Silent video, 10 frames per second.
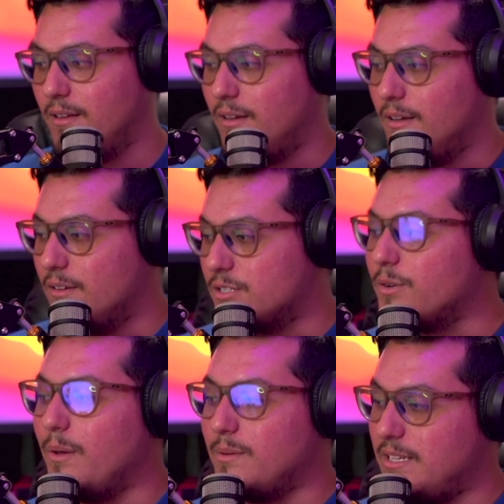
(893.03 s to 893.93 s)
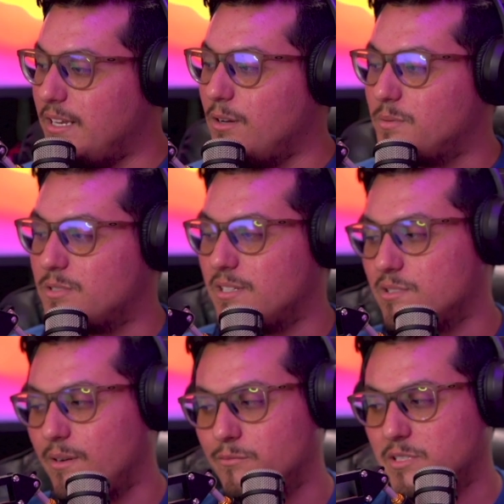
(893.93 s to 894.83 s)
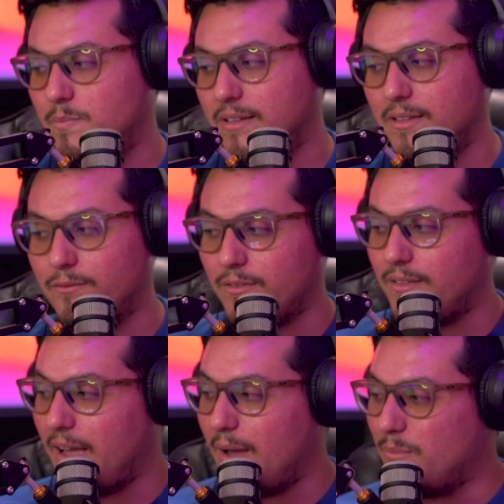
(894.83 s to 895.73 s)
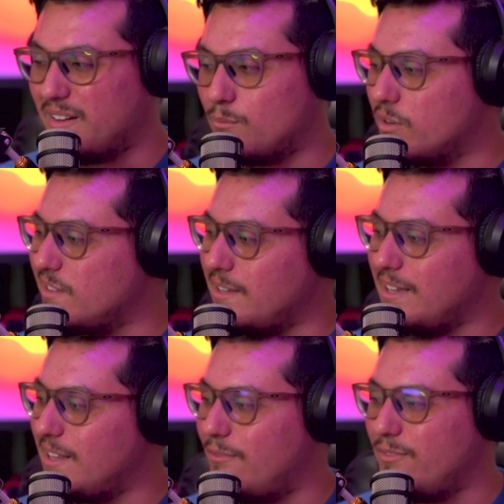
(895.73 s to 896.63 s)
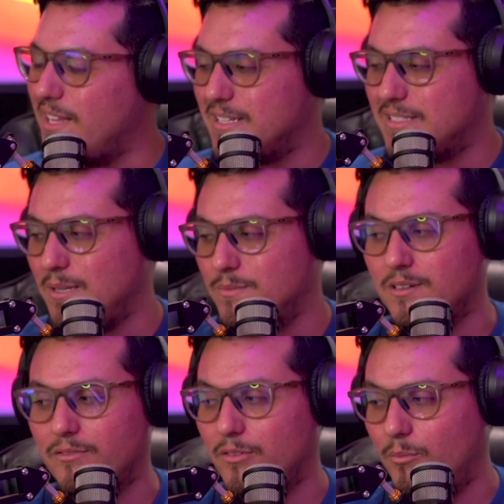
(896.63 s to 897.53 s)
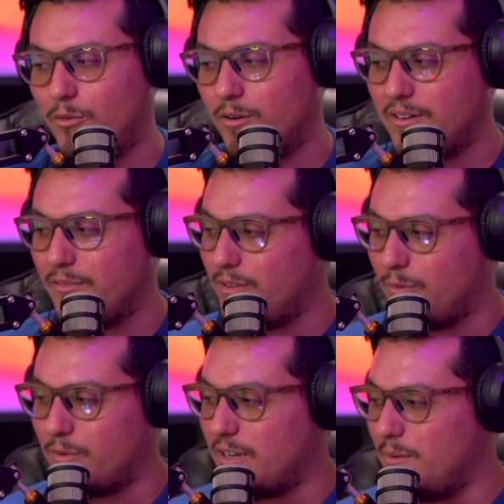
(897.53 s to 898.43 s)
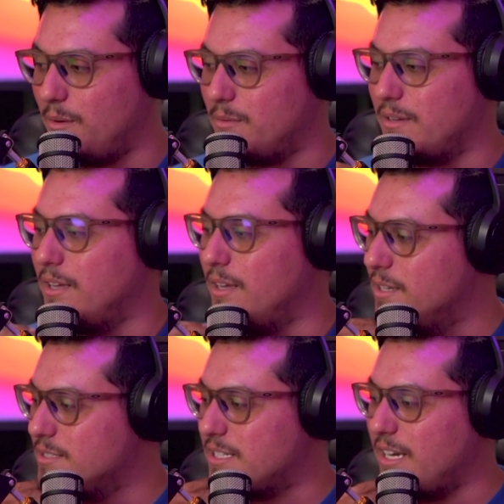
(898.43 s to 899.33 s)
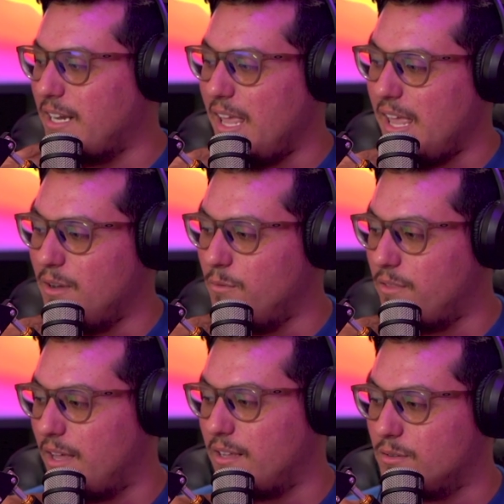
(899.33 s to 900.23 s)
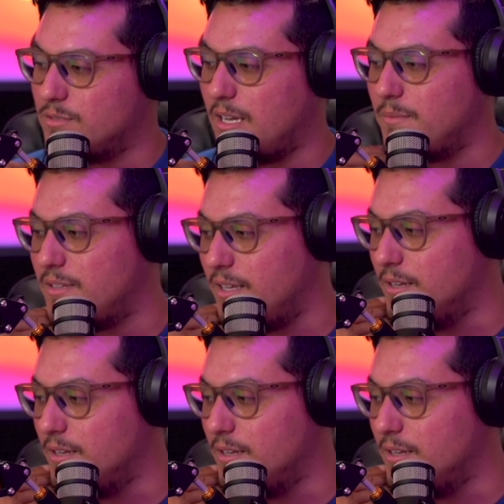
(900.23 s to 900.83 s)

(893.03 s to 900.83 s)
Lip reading: So he was hitting open shots. So I respect him for that. But more than likely, I feel like the team's going to offer him more. And I feel like we're not going to be able to kind of hang with that type of thing.